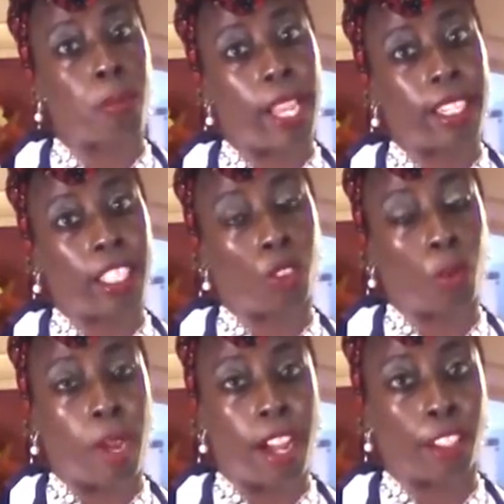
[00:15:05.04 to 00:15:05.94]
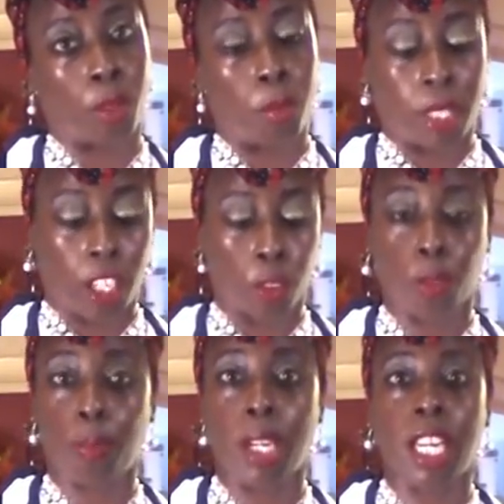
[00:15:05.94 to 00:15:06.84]
I'm making this for my husband because
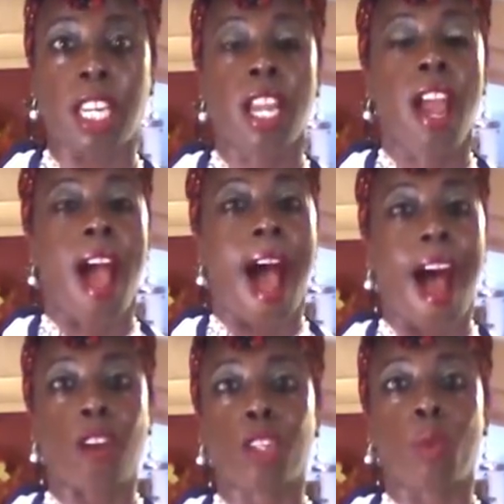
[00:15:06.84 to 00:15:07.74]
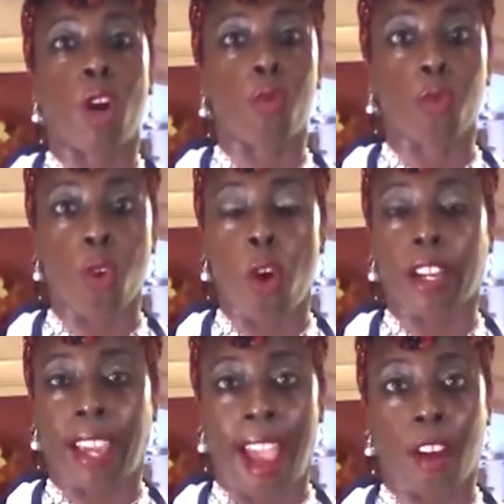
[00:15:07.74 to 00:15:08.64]
for me, I only want
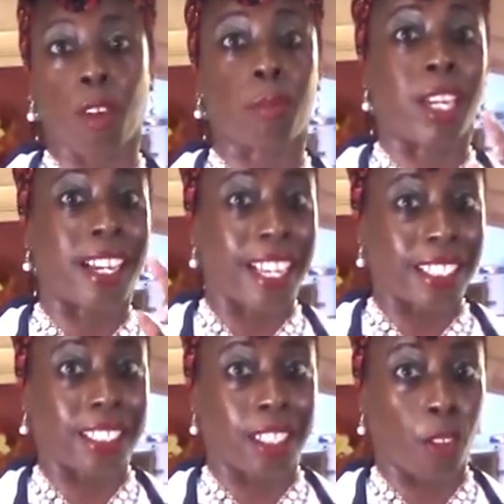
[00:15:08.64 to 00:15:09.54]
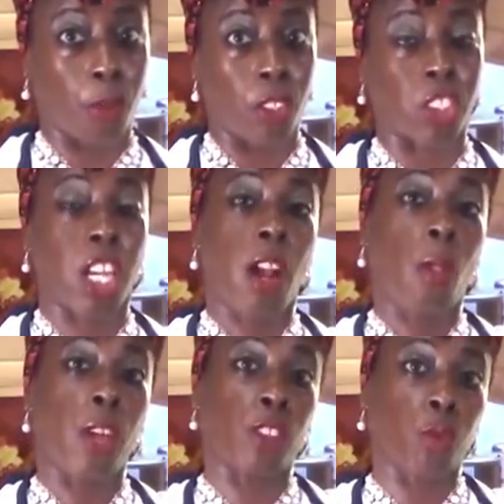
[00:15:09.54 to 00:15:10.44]
raw carob. There is a difference.
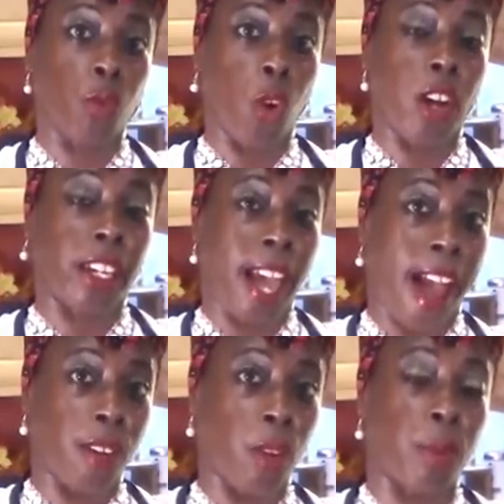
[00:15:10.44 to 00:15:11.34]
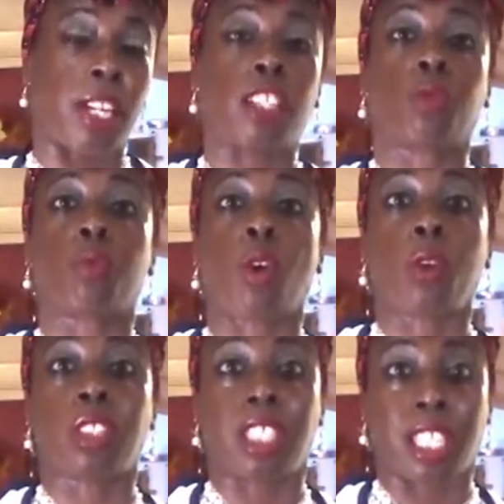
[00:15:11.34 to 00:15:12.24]
There's raw carob and there's
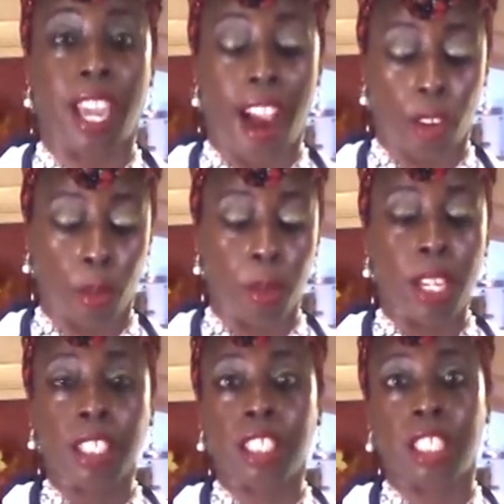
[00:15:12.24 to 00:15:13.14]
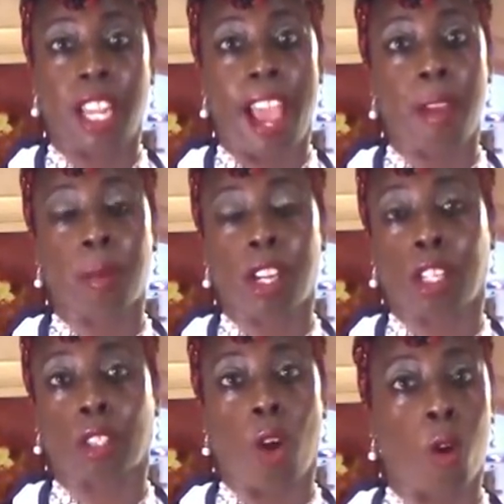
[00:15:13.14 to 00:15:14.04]
roasted carob. Today,
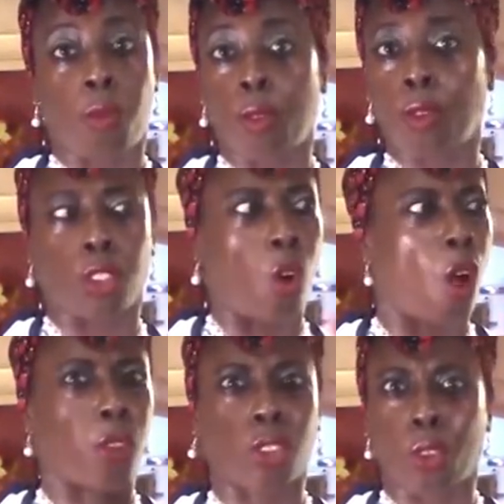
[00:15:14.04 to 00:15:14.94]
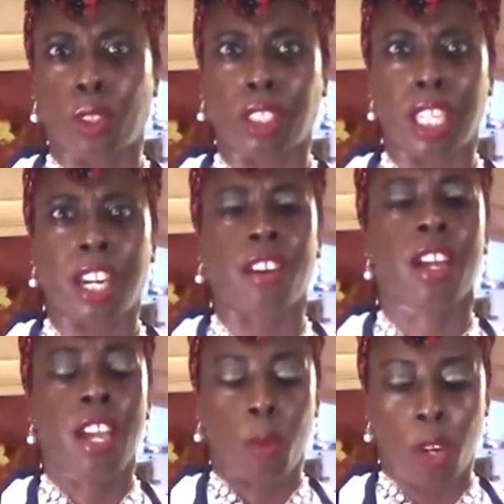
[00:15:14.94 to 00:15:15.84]
because of Whole Foods and all the stores
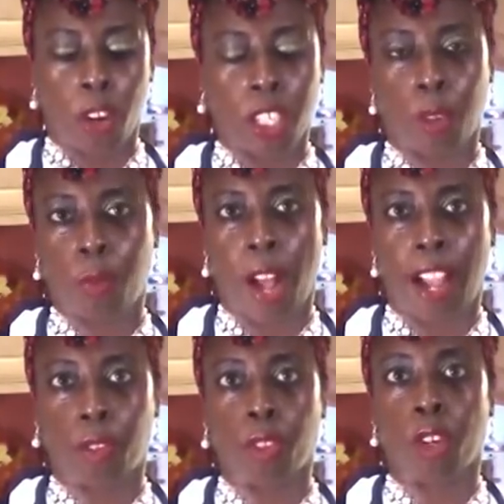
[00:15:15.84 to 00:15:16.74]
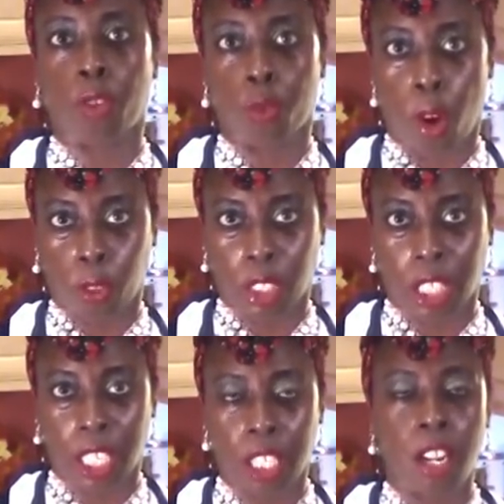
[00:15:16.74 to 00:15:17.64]
here, we only can find the
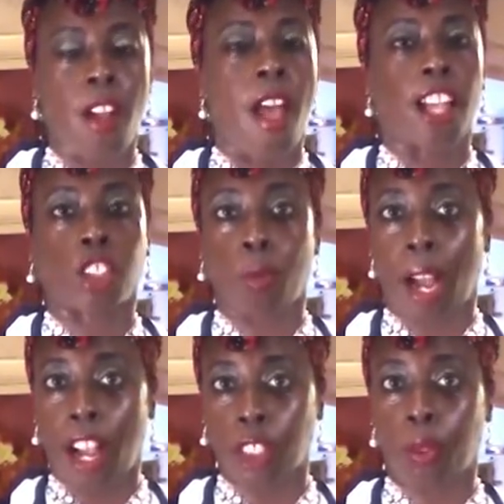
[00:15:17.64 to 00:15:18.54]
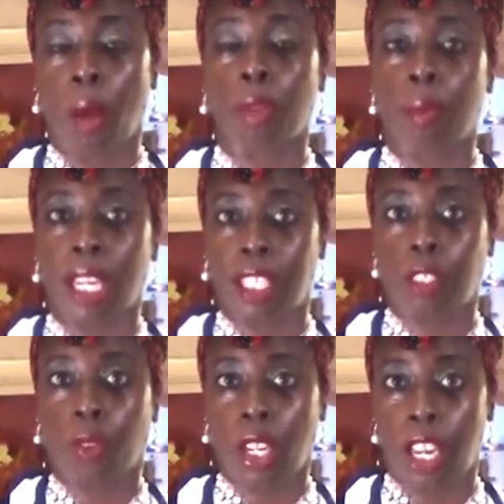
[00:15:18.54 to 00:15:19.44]
roasted. And so my husband, I've been making
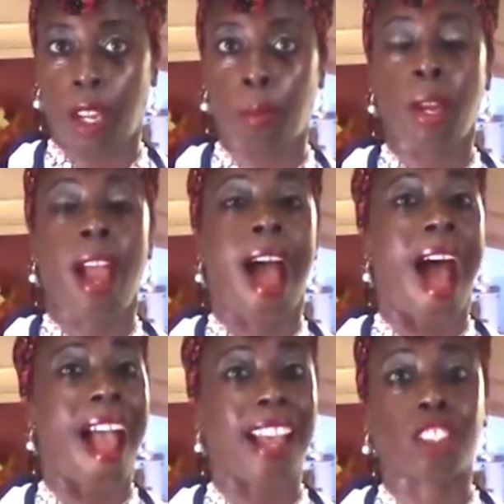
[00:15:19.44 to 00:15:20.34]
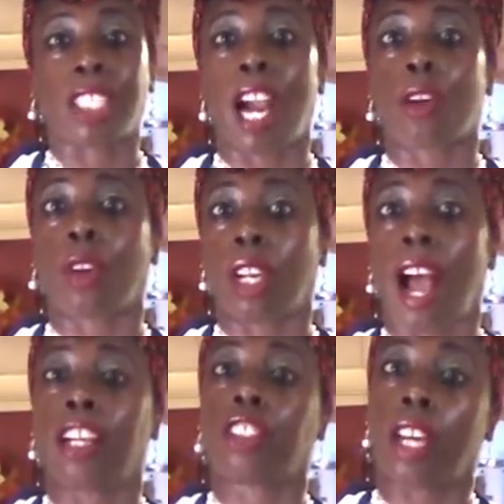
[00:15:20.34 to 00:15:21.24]
these for him. I actually got
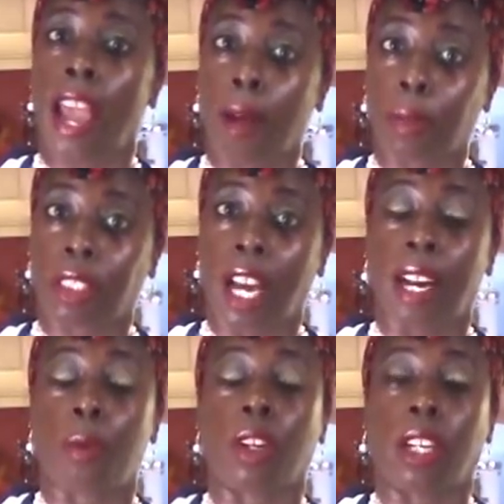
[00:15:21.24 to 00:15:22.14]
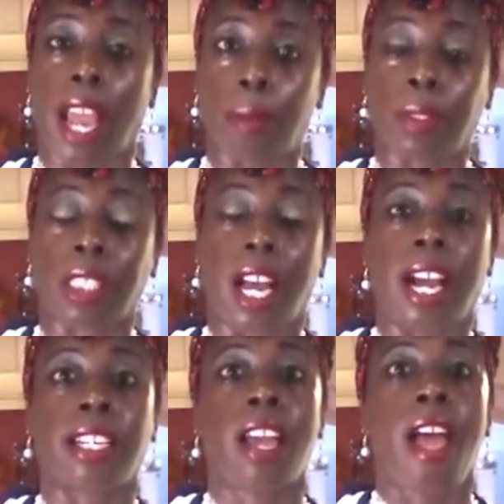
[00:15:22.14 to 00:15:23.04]
online to Amazon. I went on
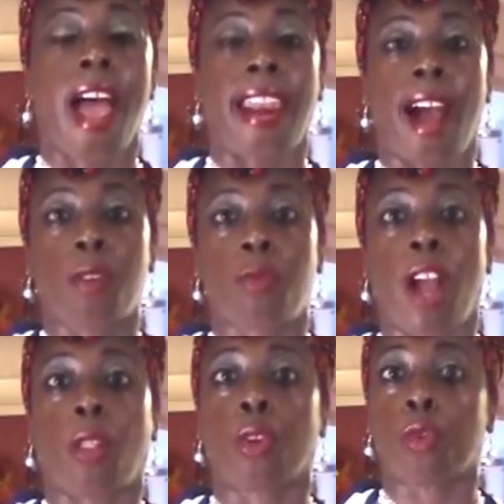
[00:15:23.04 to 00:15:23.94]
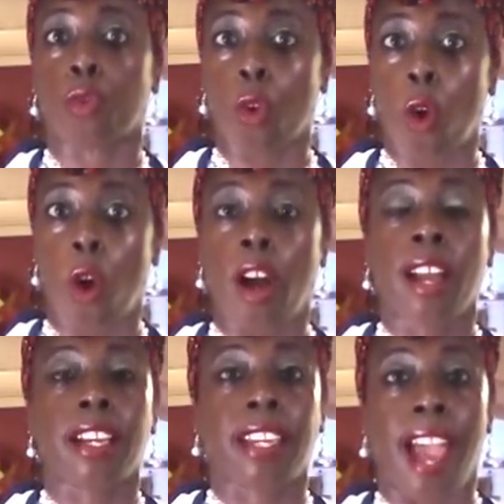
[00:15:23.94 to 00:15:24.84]
Amazon and I found the
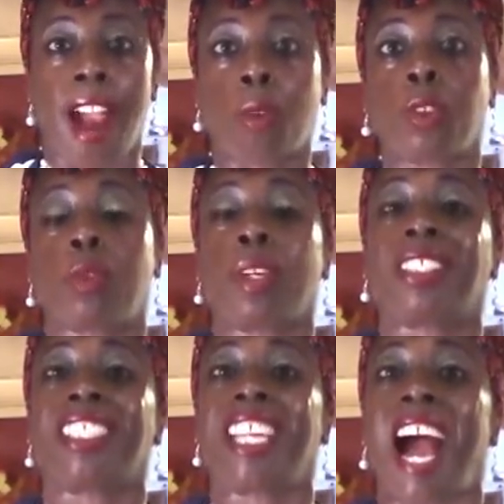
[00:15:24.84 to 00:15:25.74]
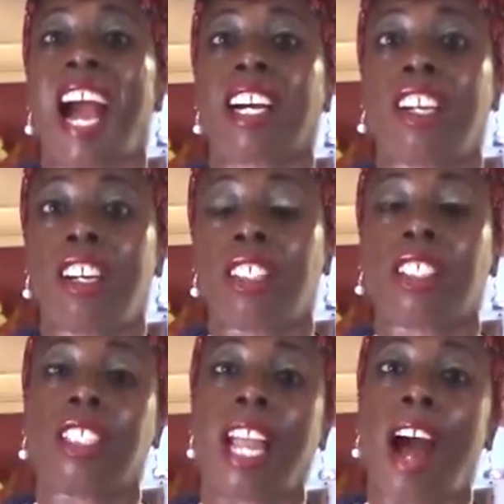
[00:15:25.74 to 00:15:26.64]
raw carrot, which means not
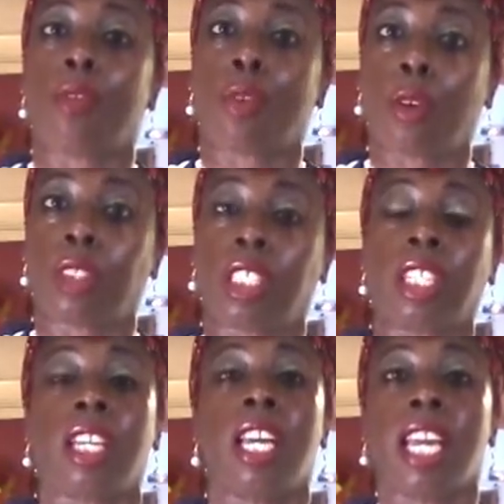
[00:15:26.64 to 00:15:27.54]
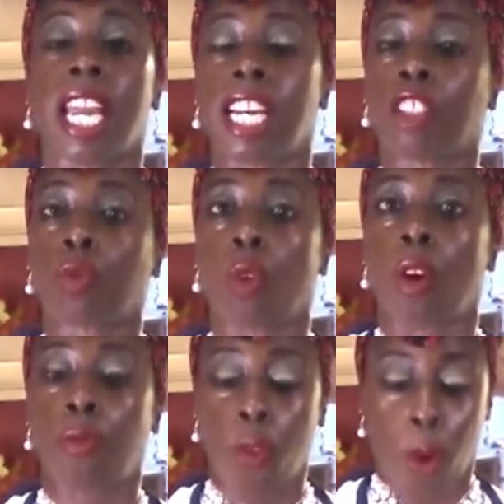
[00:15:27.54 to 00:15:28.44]
cooked, not roasted in its
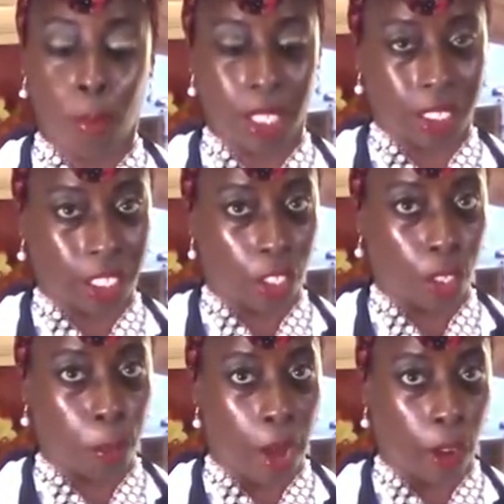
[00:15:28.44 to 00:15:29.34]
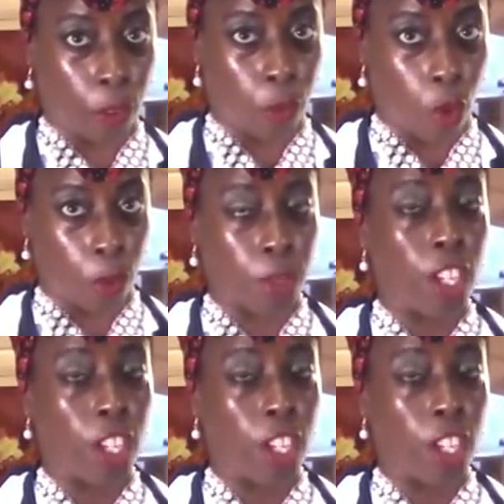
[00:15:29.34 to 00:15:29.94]
raw form, but it's still in the powder form.